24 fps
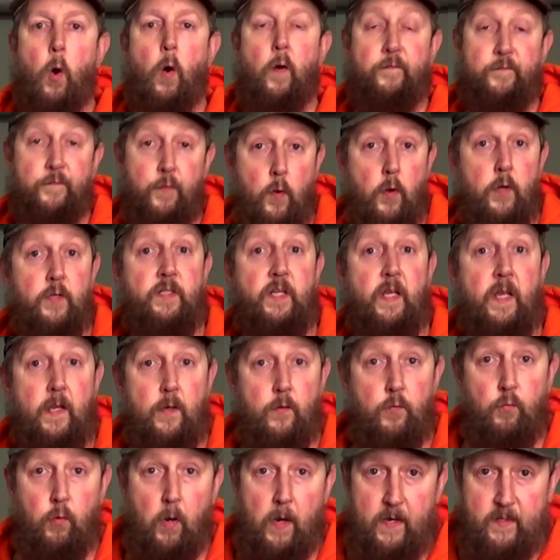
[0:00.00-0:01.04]
or first
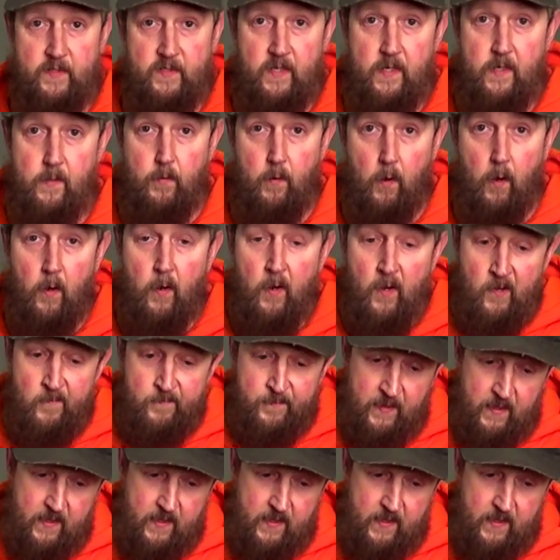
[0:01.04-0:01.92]
interest either.